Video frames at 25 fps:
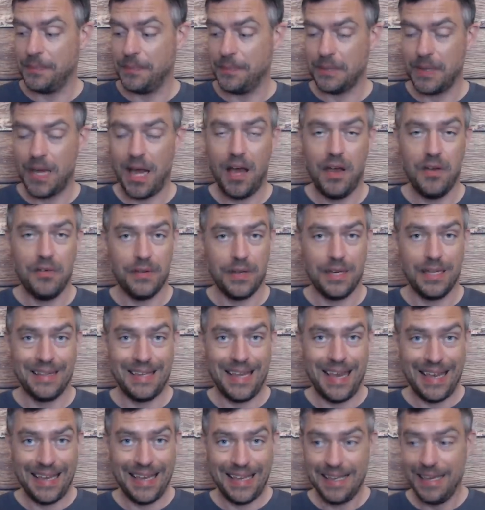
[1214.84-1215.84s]
over the
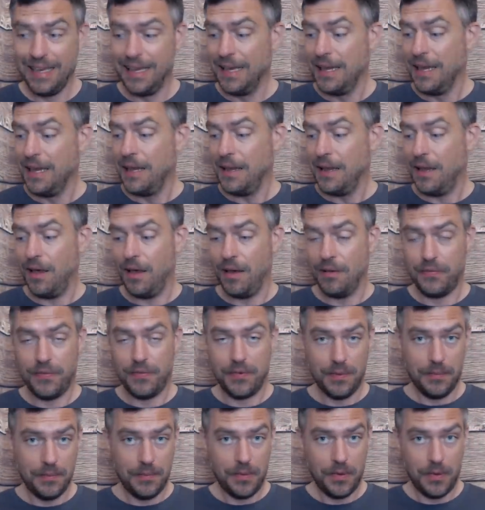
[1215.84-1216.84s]
day, like
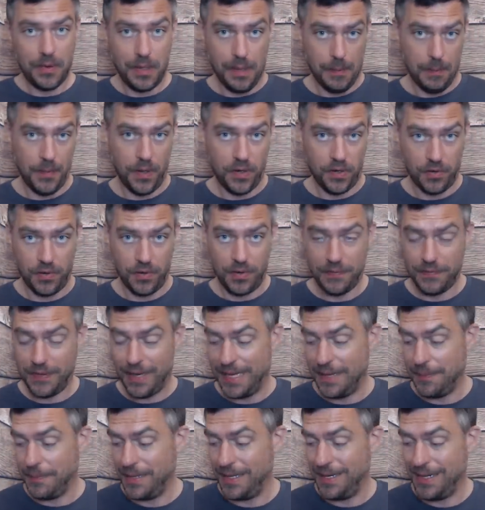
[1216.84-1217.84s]
from moderate
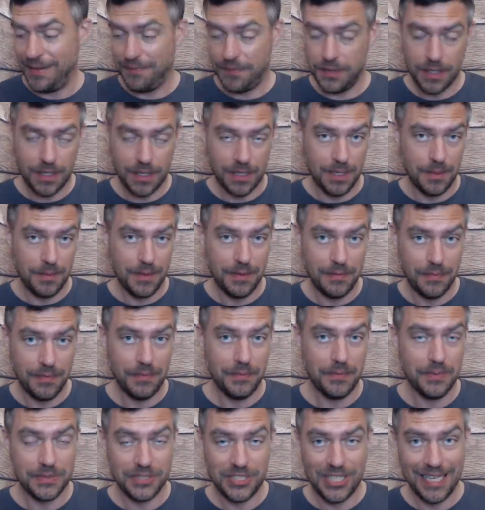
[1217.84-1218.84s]
vaping, if you're going to be
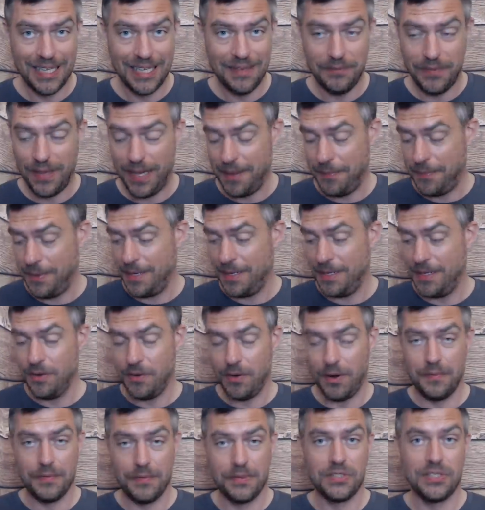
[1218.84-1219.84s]
chain vaping,
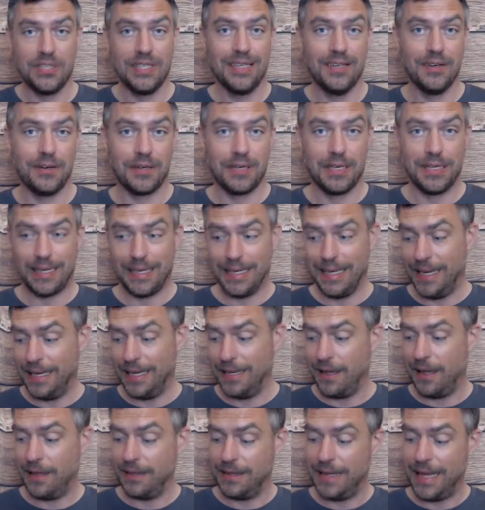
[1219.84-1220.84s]
you're obviously not going to
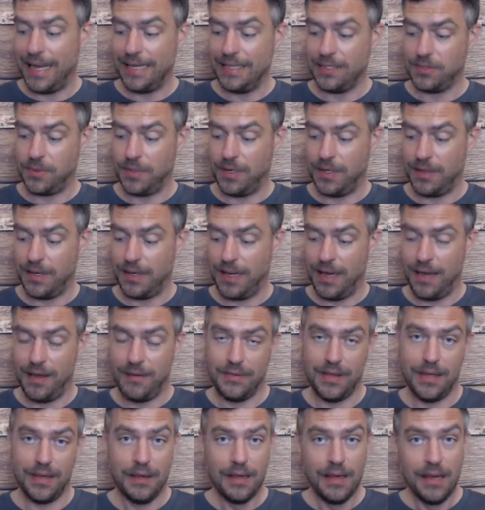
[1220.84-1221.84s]
get a day's worth out
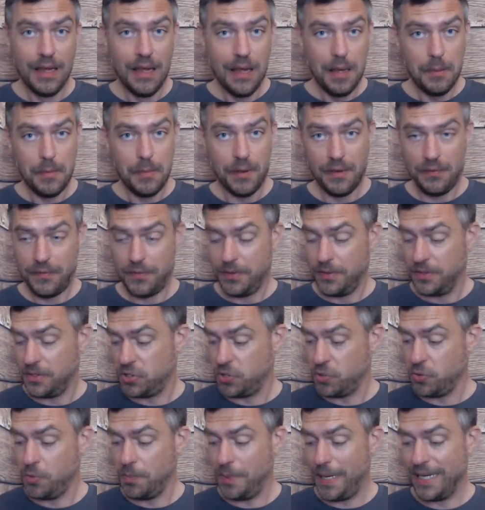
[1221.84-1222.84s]
of it. But for a
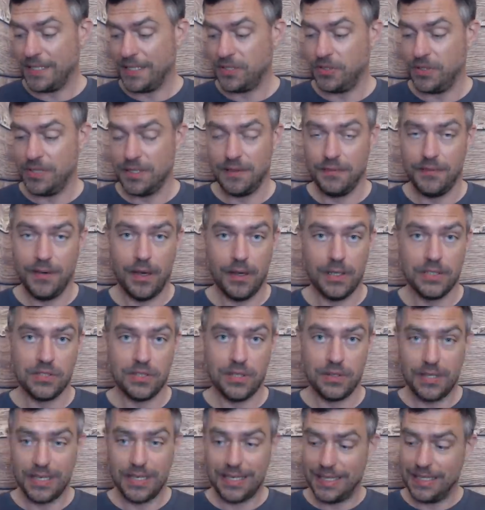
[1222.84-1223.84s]
dual battery device,
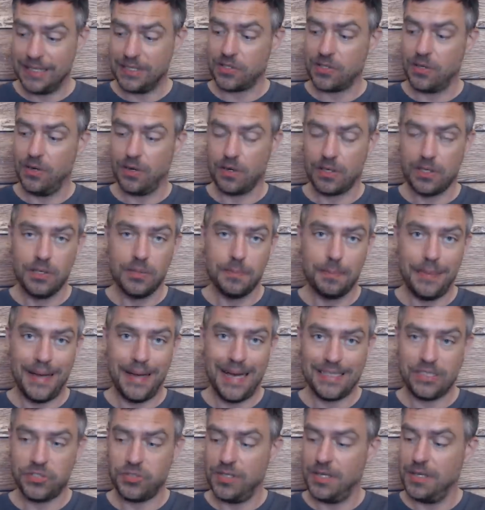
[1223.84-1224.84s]
I think it's got a good
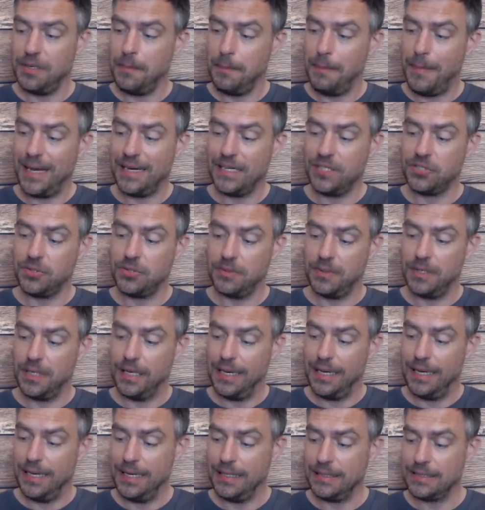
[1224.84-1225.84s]
battery management
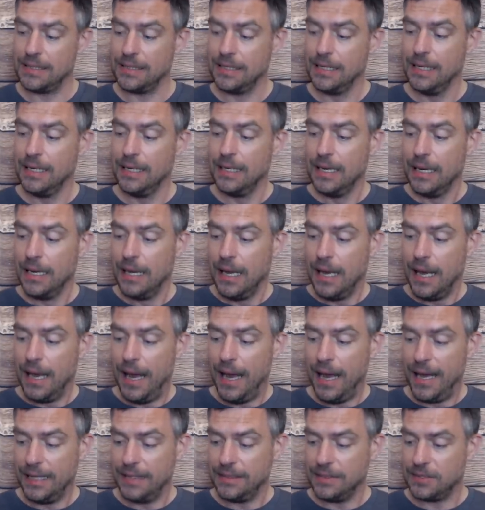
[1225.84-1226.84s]
in it.
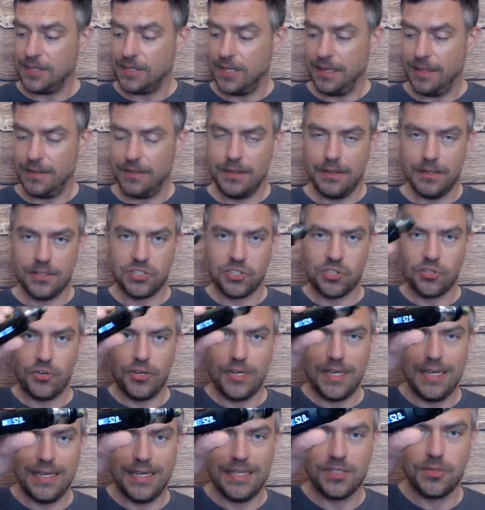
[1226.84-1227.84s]
And uh, the
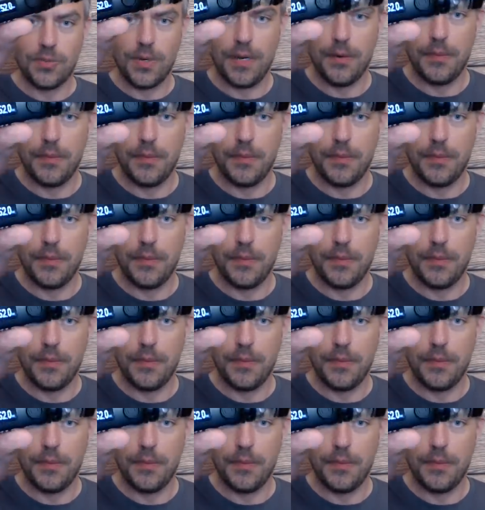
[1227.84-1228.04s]
screen as well,